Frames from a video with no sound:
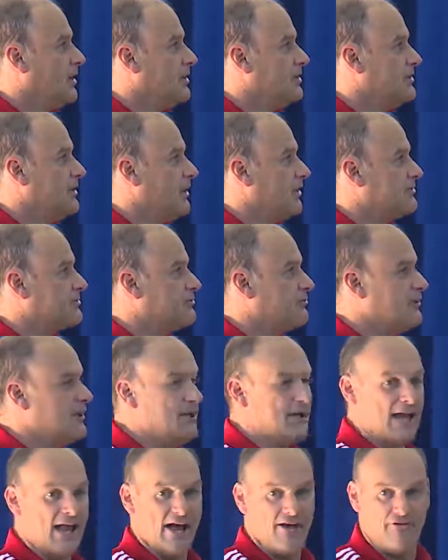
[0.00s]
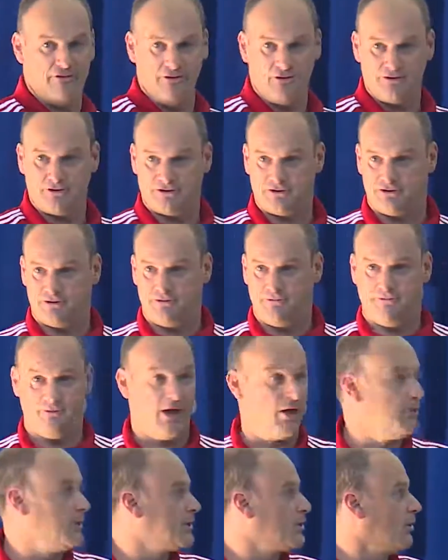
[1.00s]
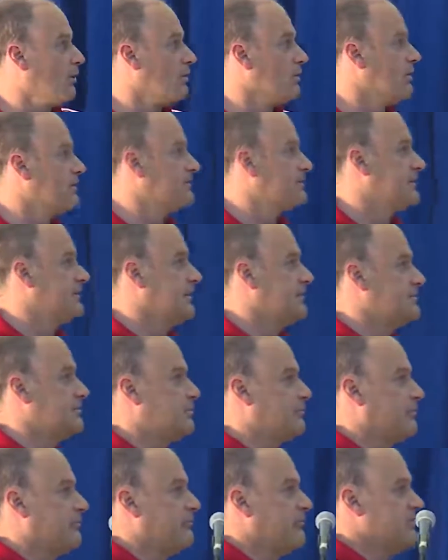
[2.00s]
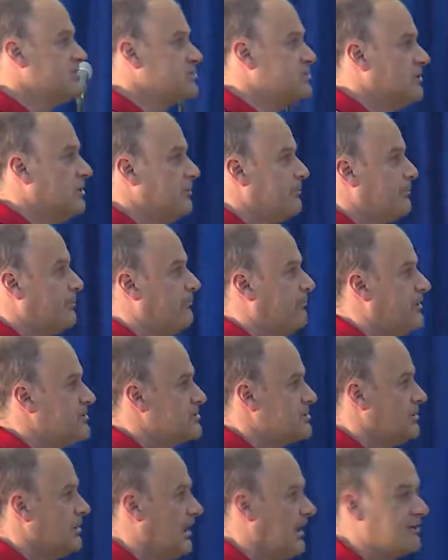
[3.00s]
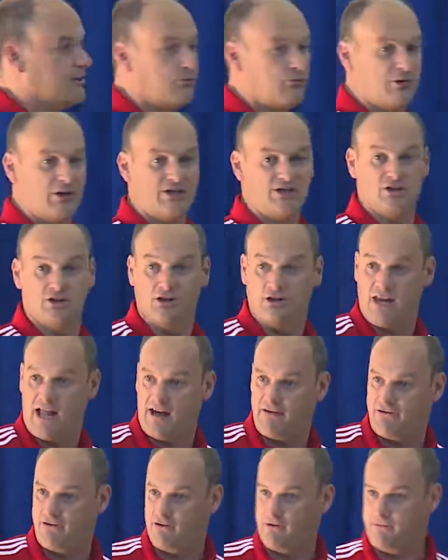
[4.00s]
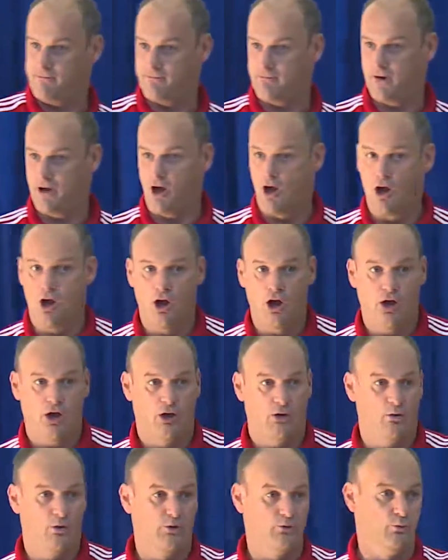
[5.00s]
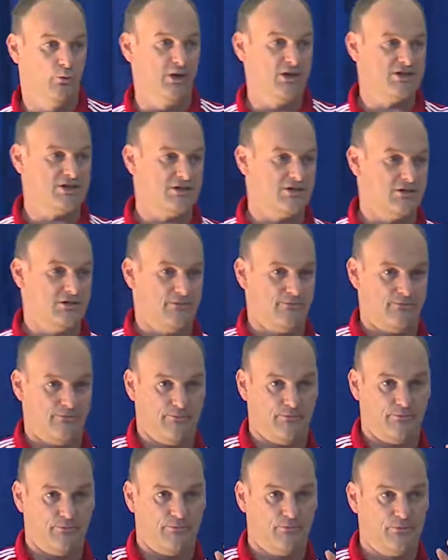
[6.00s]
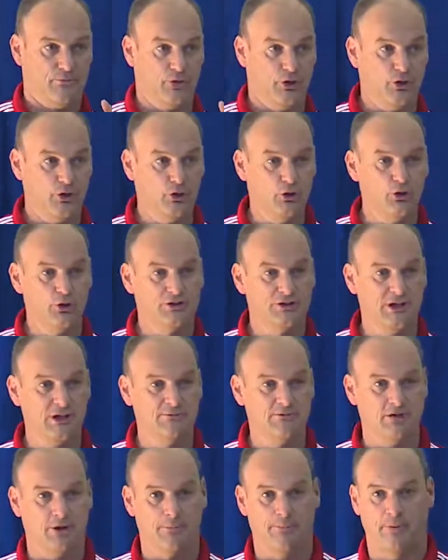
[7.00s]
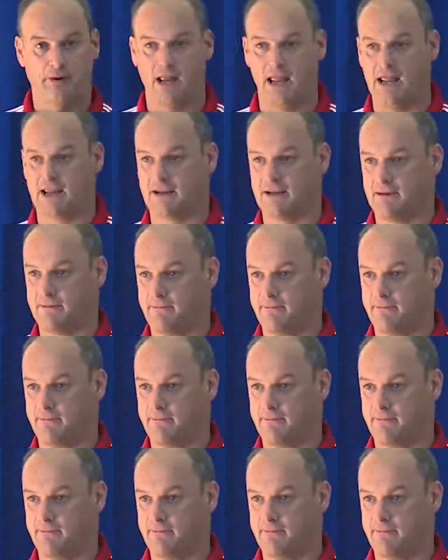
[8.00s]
there are 3 levels, we call it interprovincial, provincial, and regional level, in which the youth teams are playing.